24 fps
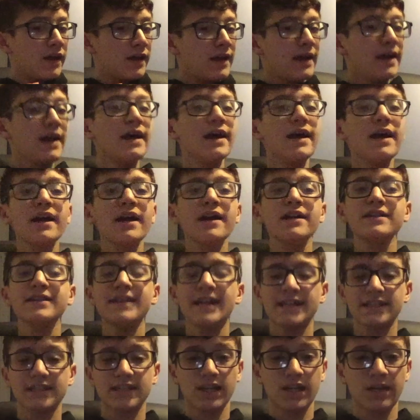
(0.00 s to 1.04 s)
And
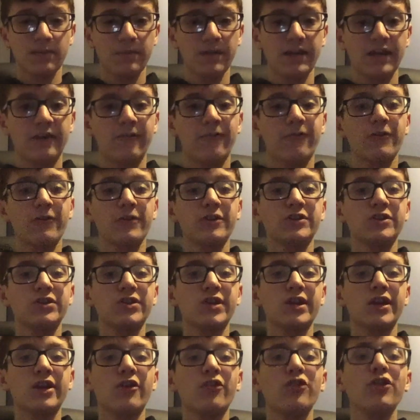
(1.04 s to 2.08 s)
that's going to be it for this
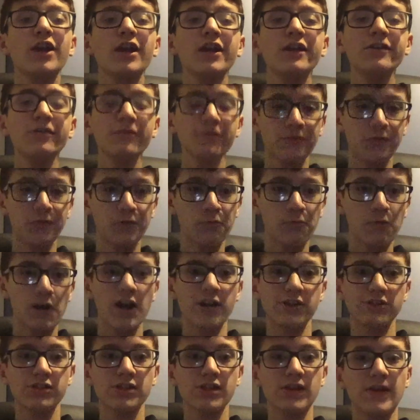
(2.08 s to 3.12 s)
video. Thank you for
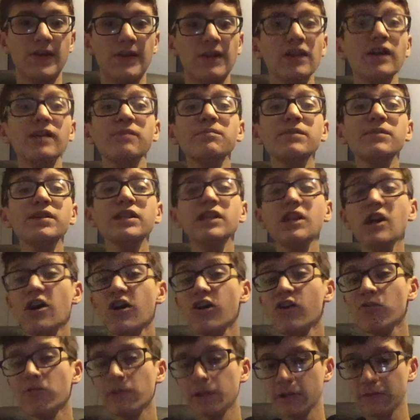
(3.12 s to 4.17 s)
watching. Let me
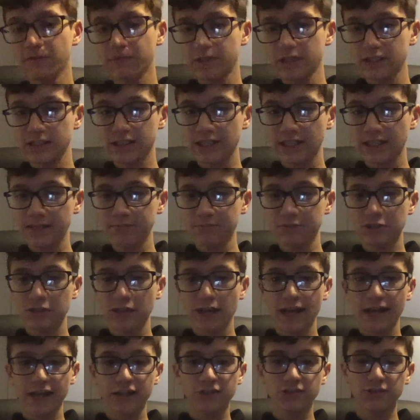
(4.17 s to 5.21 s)
know if these games are
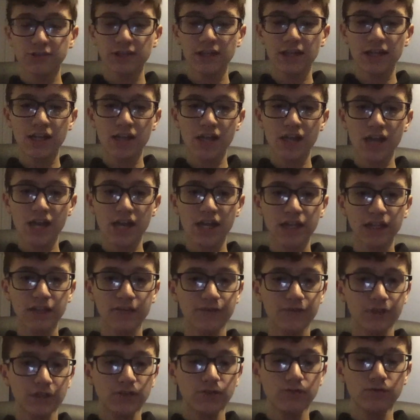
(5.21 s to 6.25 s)
actually online,
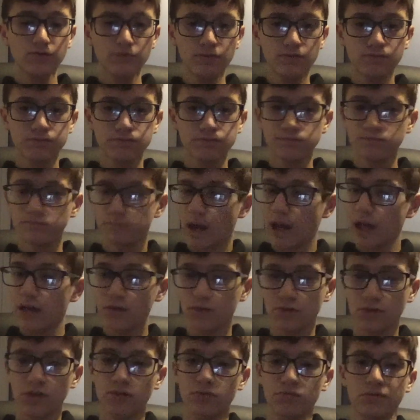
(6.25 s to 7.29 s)
if you, I
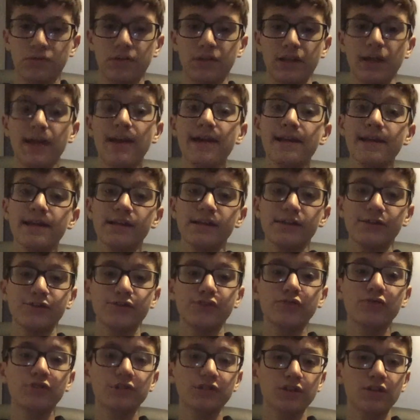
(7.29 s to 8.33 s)
don't know, get into the
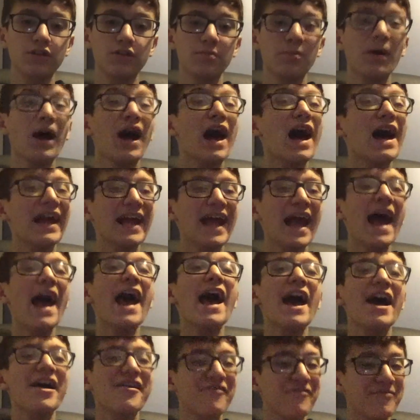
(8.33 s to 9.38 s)
source code. But I
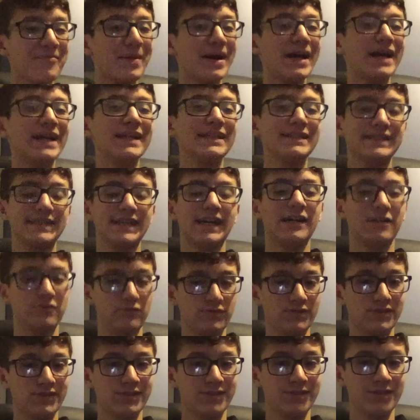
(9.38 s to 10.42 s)
have my
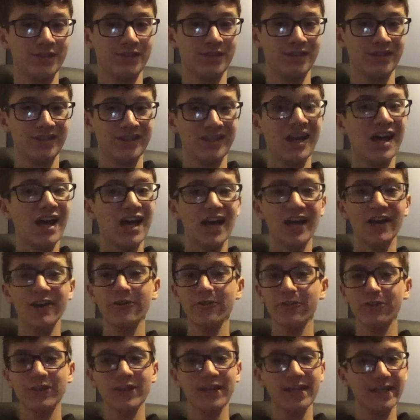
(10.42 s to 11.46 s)
doubts. I
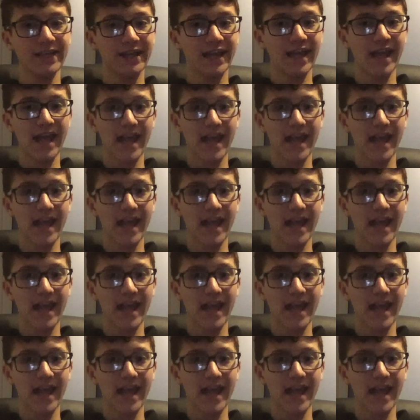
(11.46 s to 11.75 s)
don't think